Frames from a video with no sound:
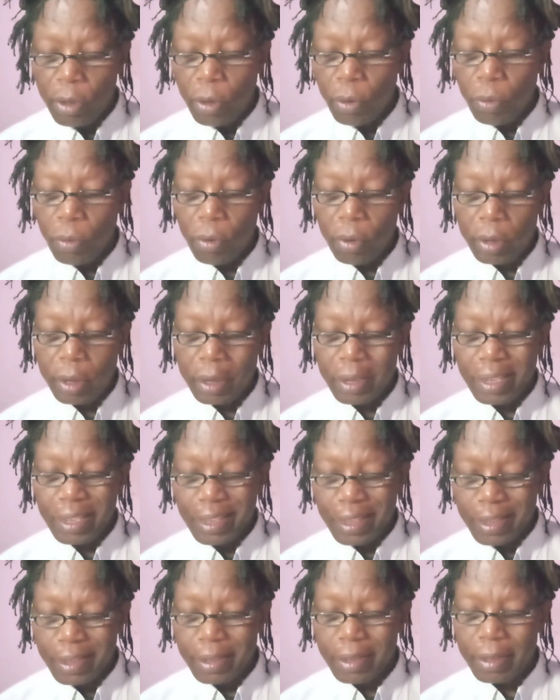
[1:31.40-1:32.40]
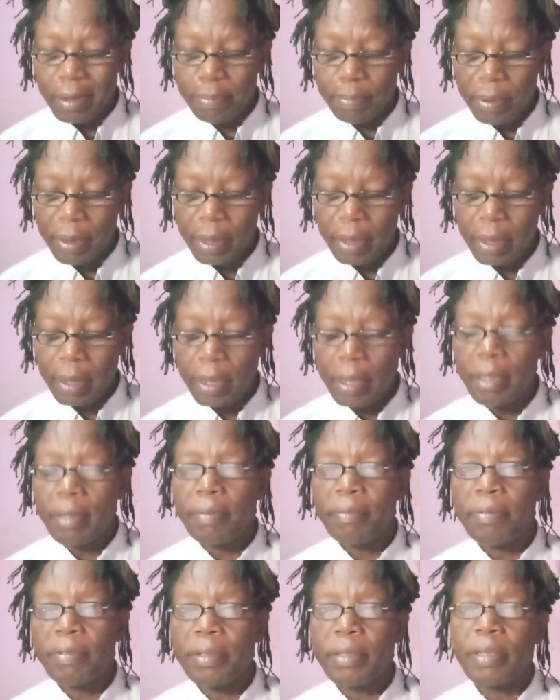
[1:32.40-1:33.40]
what is spin in
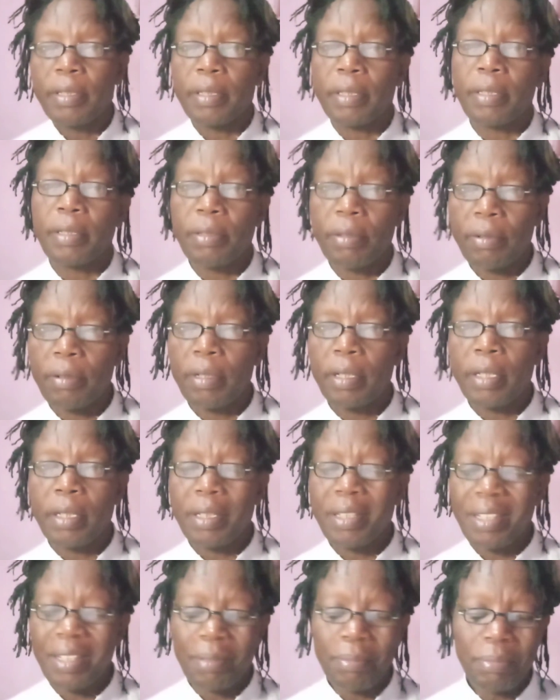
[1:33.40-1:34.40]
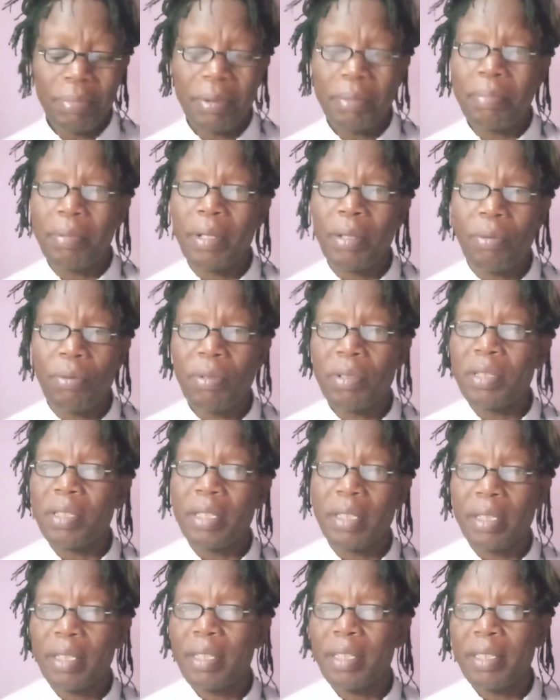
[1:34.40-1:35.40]
physics. Sorry, some people are
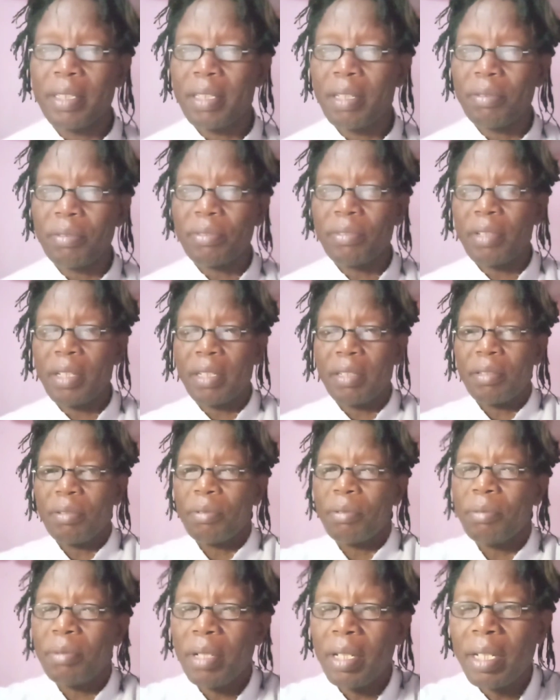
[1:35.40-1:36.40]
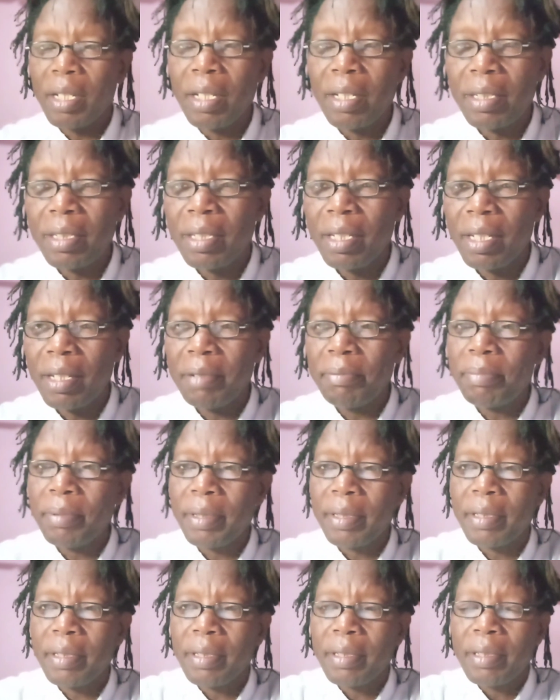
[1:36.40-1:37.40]
washing things outside, so I can't help
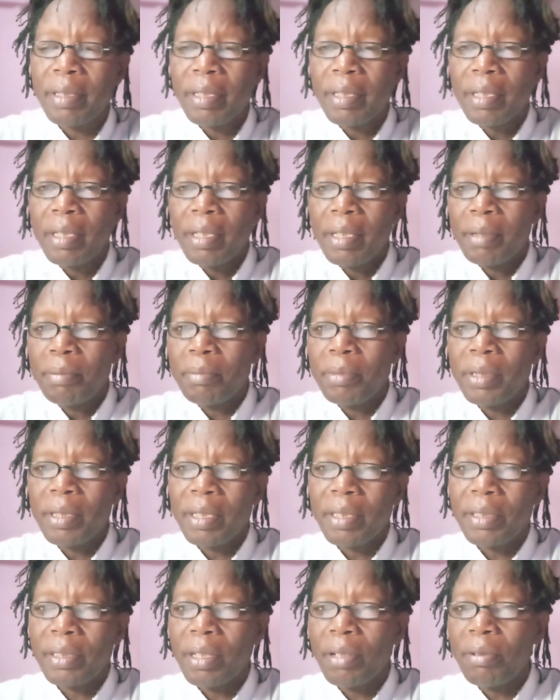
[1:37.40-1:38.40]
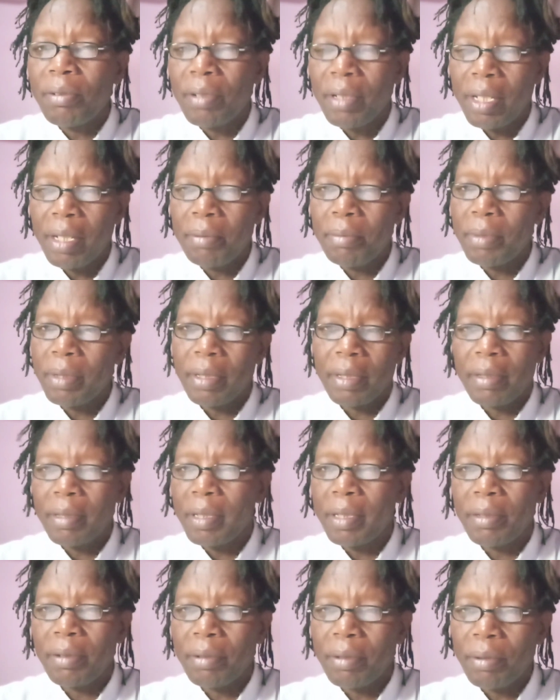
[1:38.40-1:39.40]
it. I mean, the sound coming,
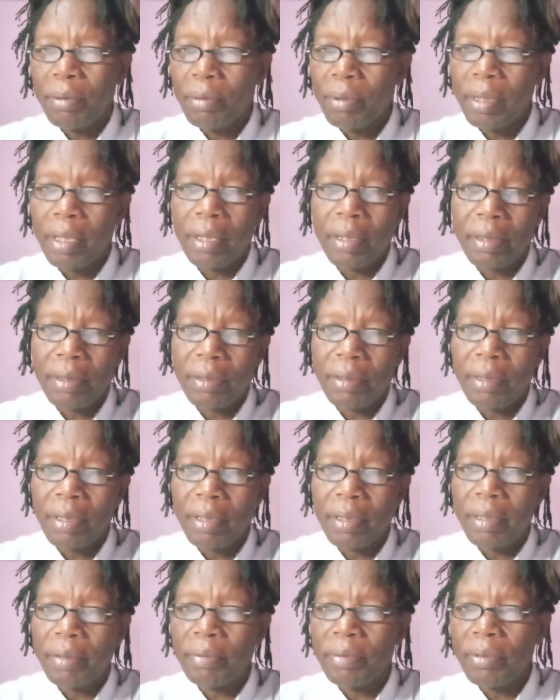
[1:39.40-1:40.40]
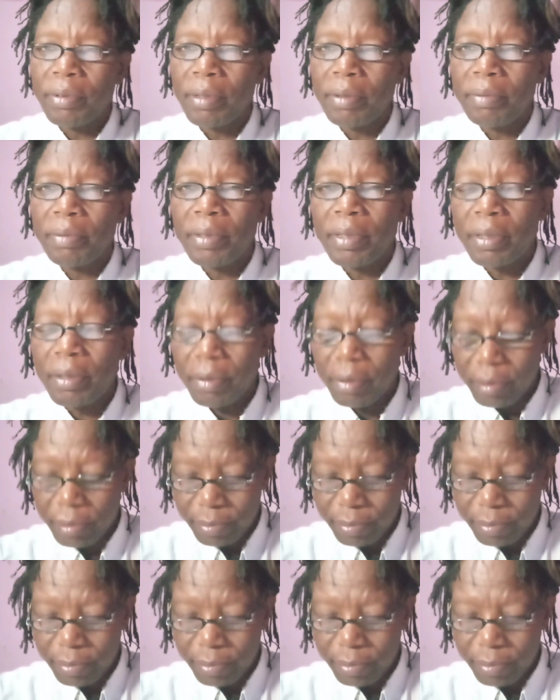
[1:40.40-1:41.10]
I don't know whether it will interfere the video,